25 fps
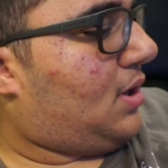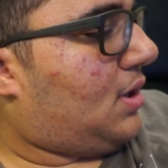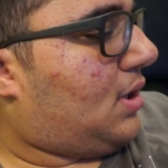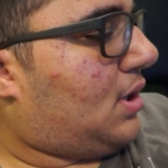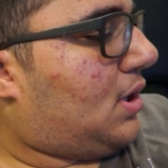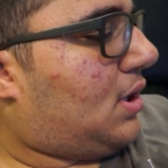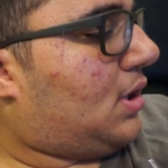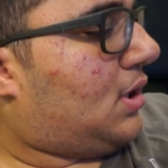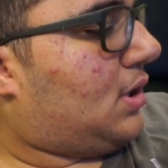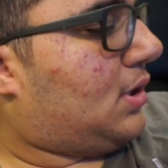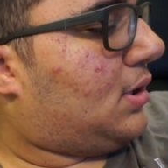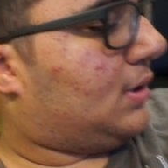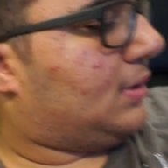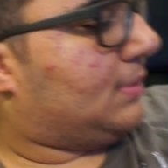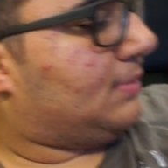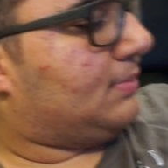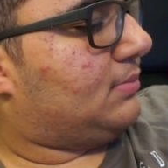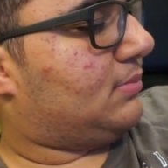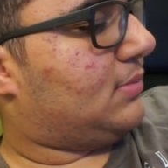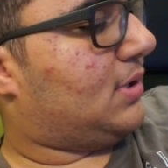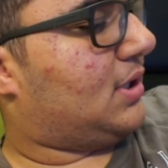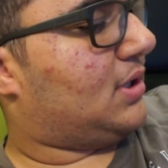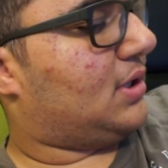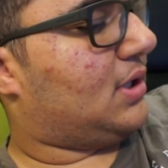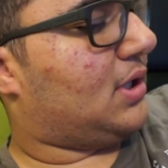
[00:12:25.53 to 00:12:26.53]

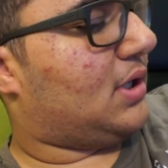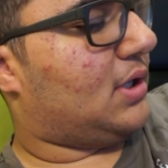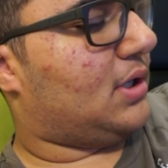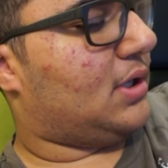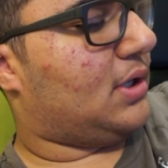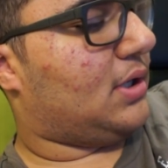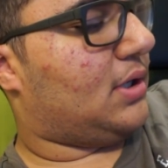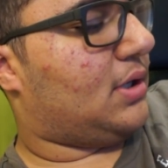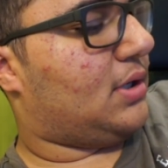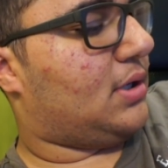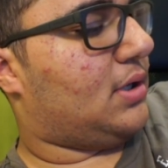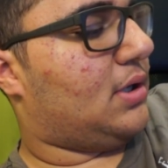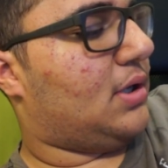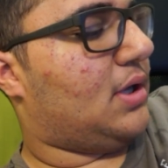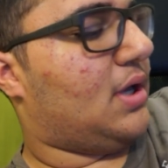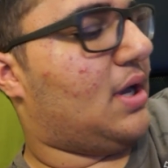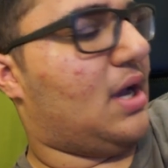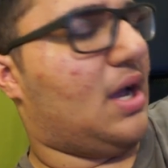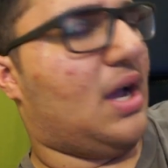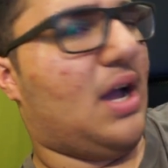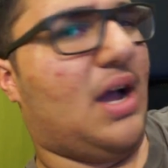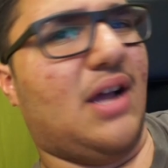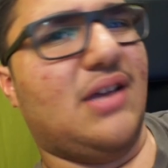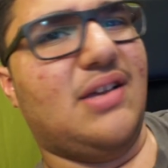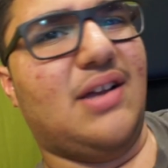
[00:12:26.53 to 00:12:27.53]
Um, and like,
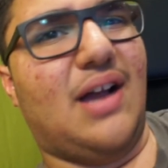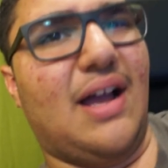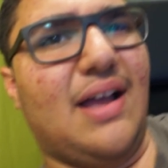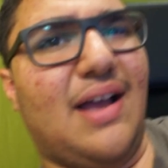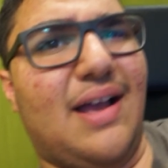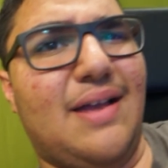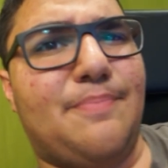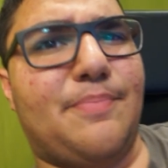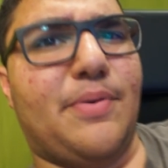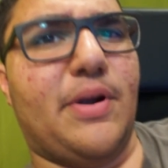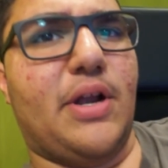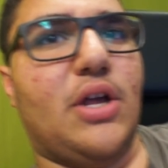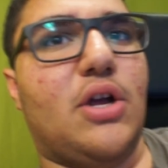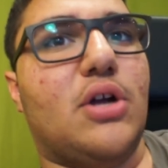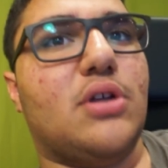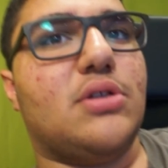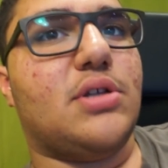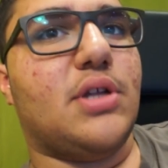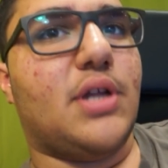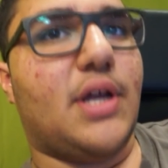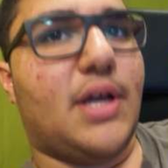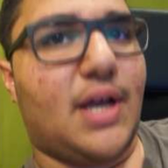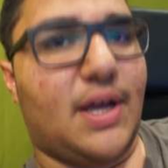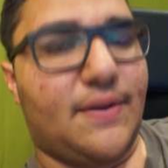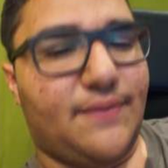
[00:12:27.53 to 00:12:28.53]
yeah, I, I ate pretty good
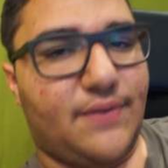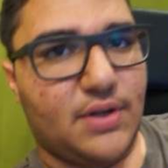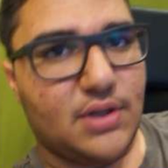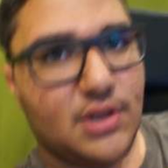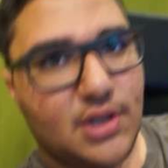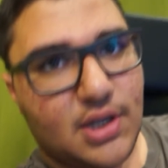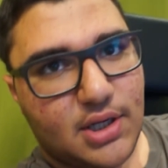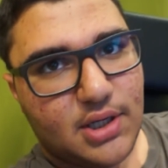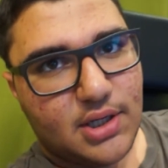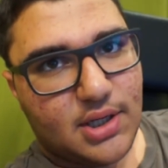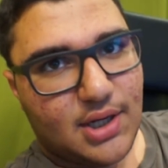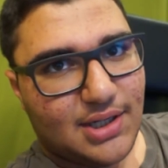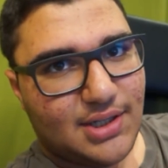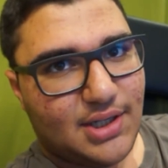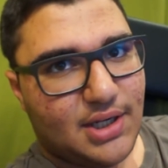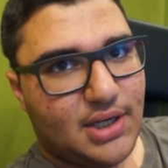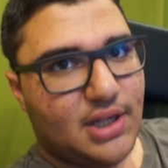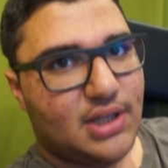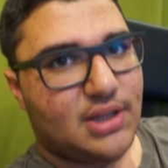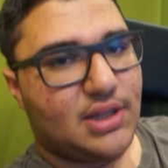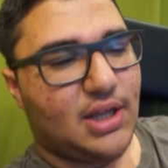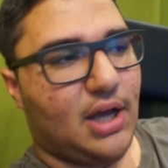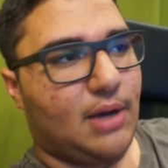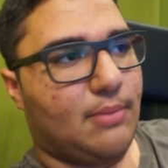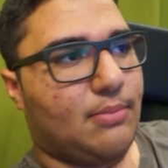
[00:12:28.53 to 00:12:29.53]
today, I feel like. I didn't
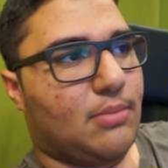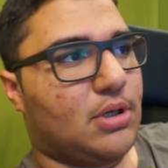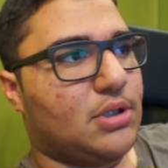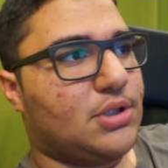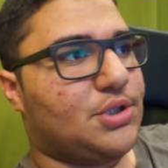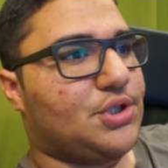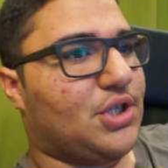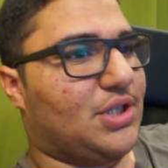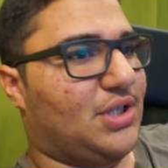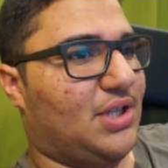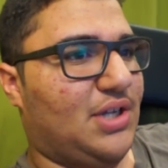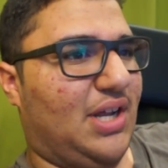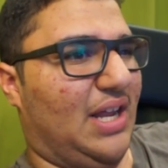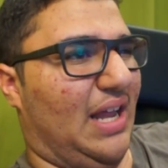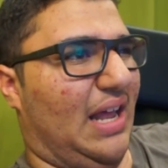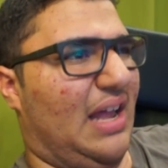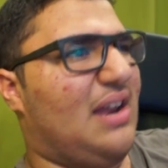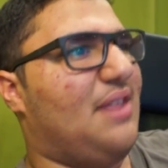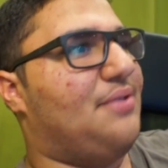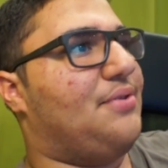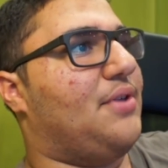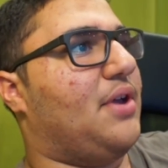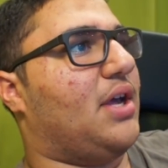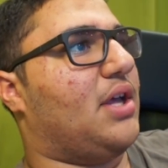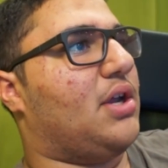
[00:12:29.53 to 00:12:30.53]
eat that much. I didn't eat
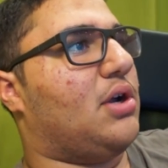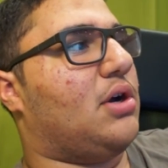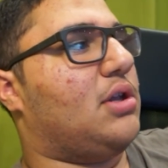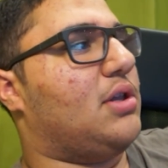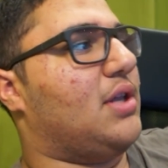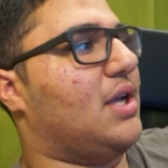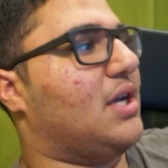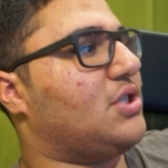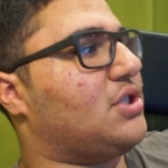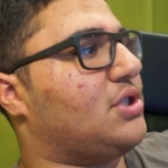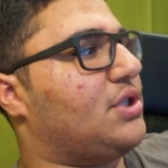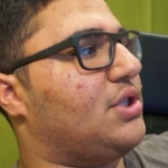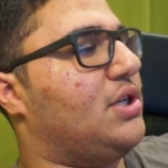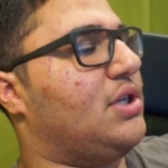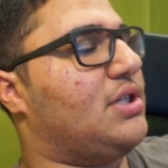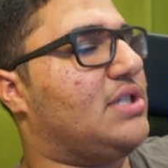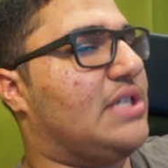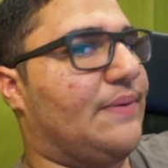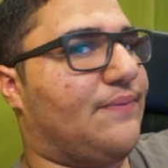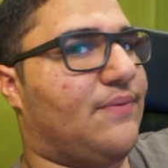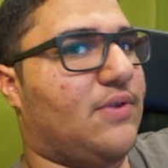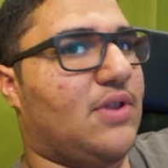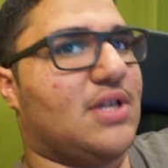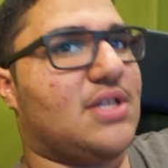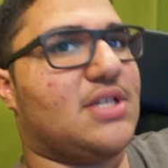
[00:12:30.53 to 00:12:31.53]
anything at all, actually,
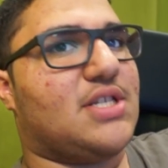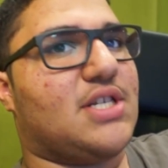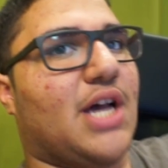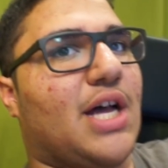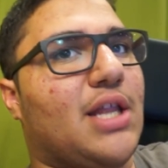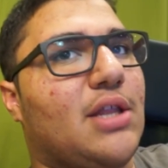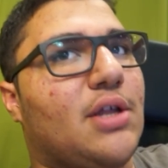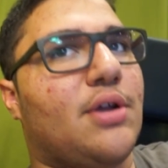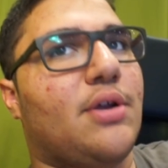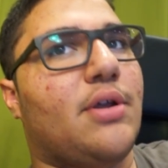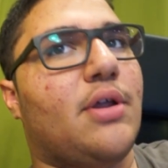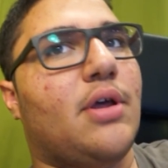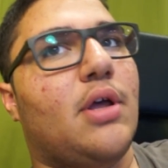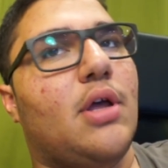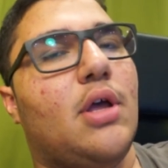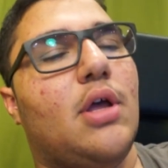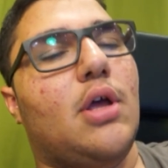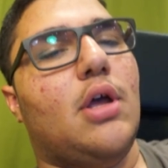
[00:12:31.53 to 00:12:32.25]
except for that salad.